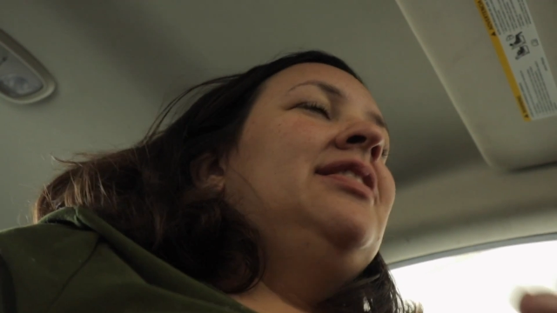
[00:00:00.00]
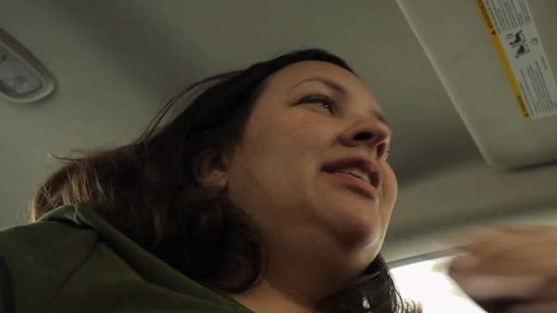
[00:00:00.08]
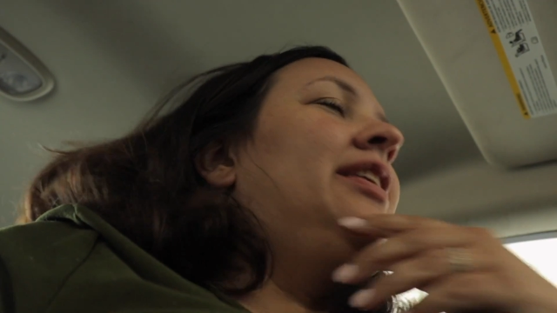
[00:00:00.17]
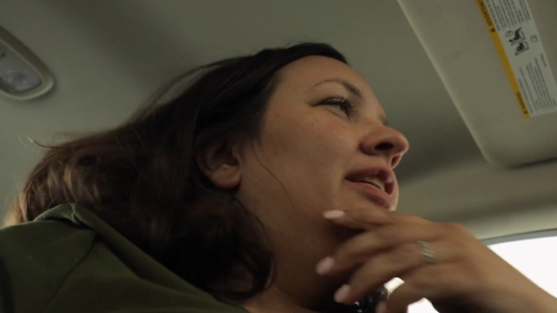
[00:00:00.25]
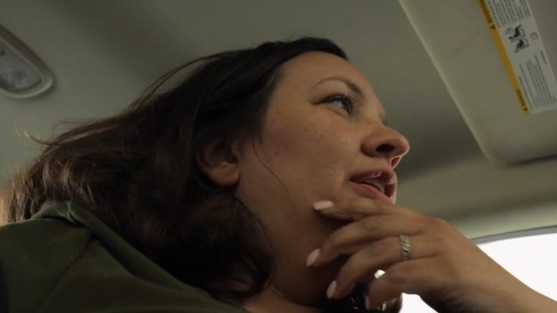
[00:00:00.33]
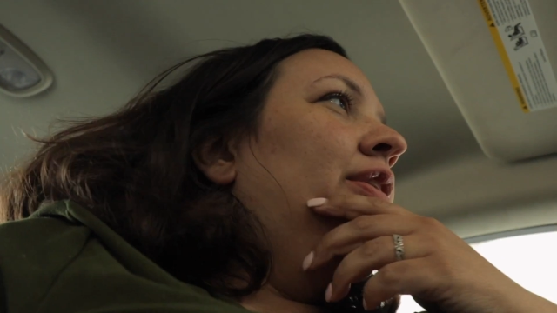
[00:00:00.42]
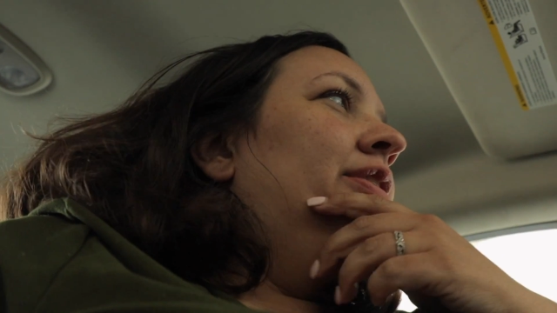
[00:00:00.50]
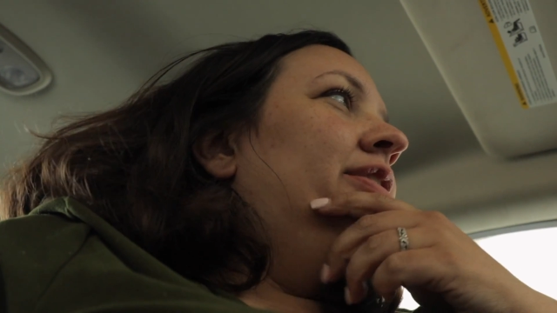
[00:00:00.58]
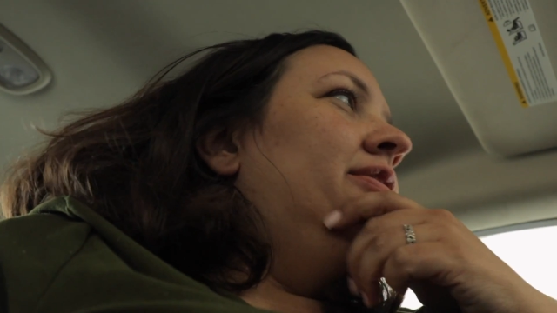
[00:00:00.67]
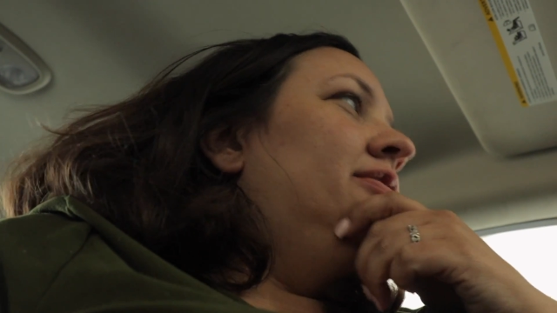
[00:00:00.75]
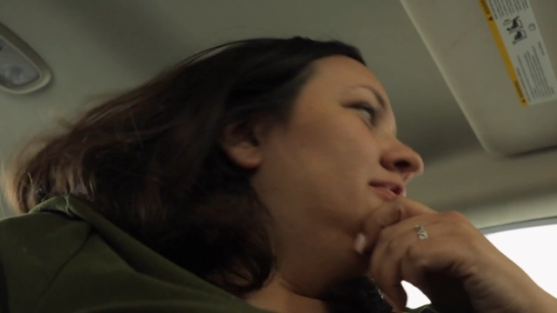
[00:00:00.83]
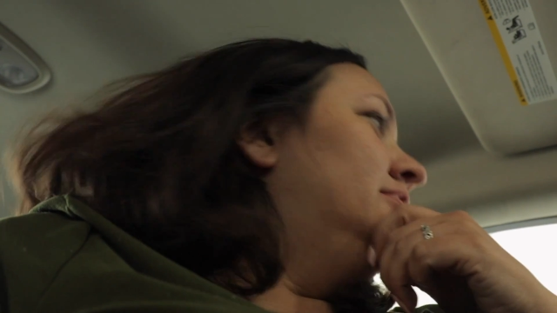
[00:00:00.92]
getting all
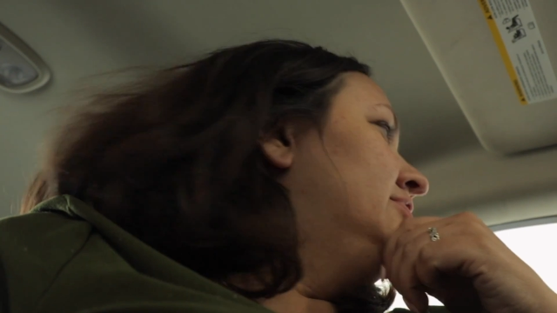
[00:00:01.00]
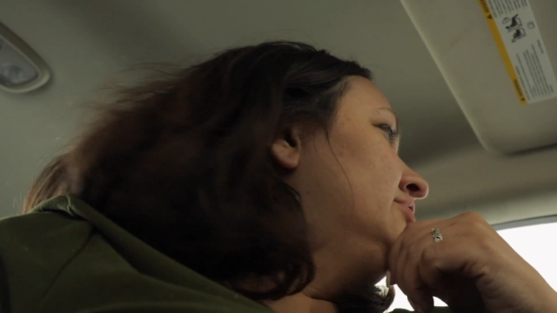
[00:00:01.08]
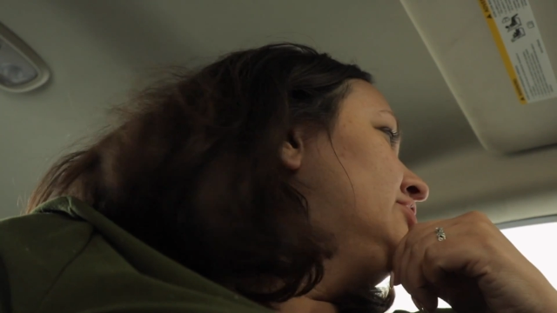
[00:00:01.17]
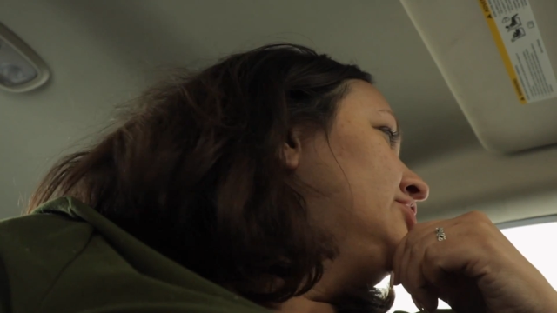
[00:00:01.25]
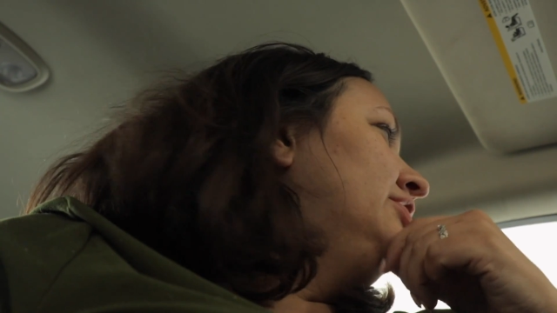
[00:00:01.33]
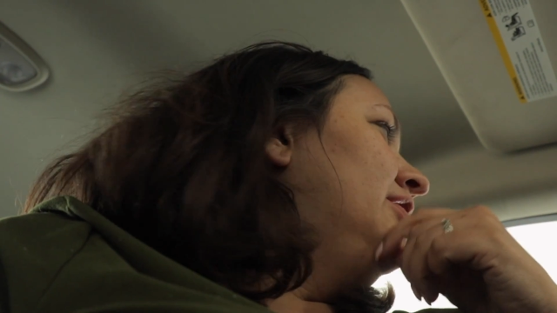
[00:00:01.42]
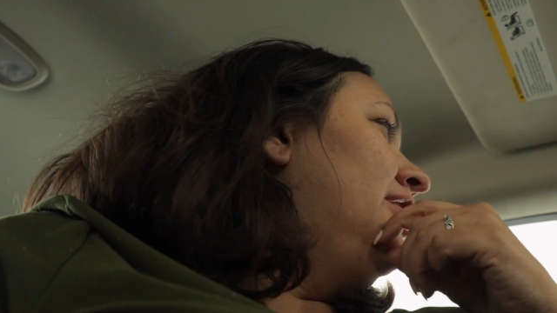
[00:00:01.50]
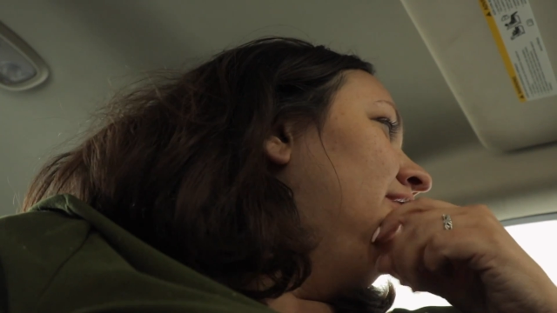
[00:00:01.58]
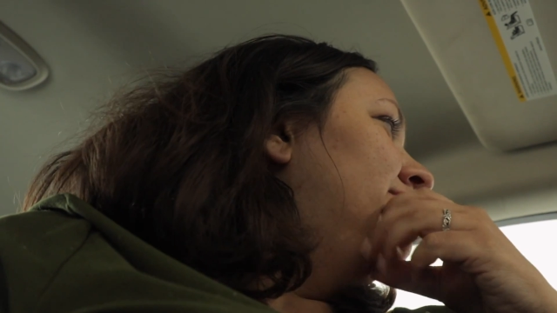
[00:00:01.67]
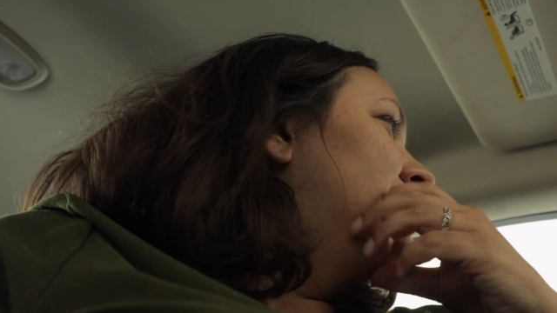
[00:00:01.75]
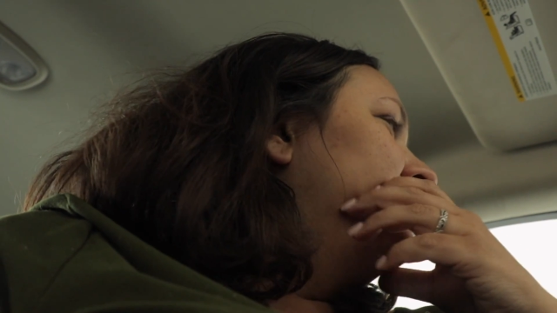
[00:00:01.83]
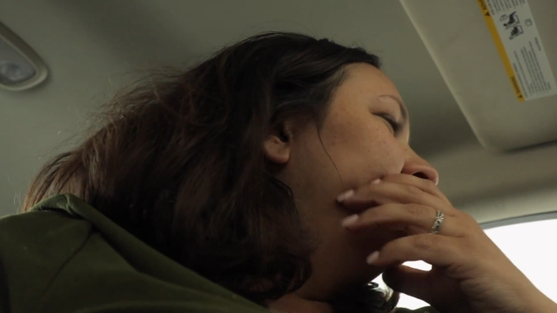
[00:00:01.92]
the shit
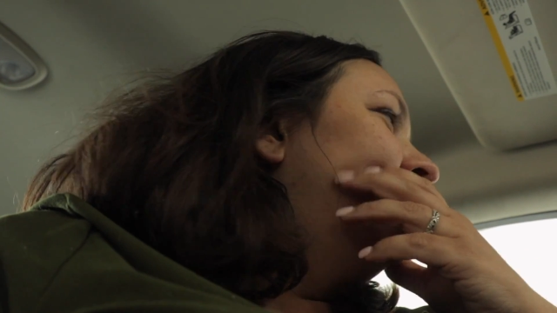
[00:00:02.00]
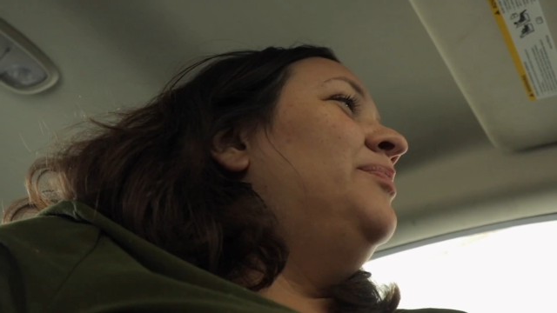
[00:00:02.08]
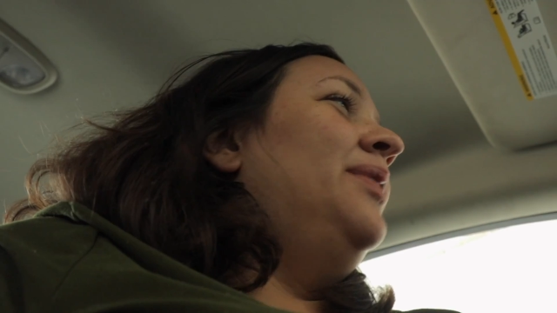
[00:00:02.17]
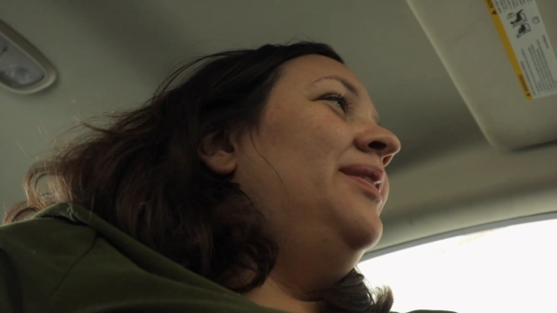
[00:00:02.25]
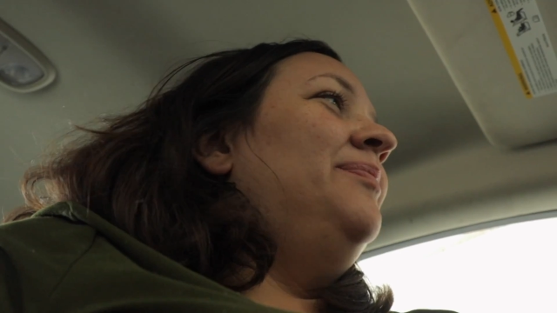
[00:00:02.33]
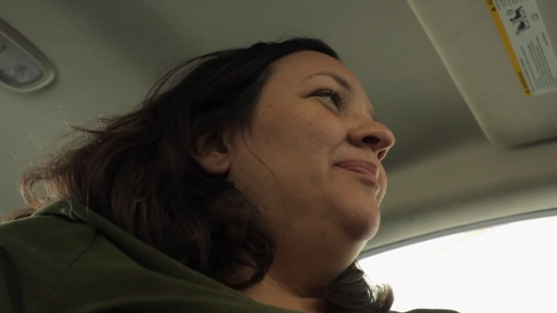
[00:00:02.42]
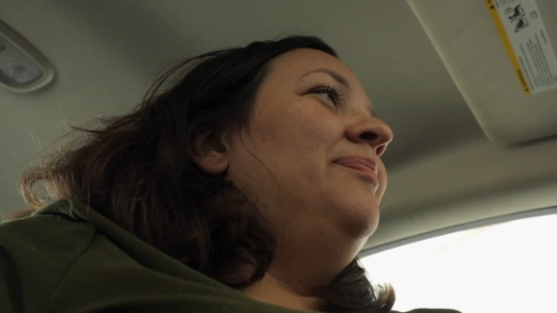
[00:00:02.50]
off, but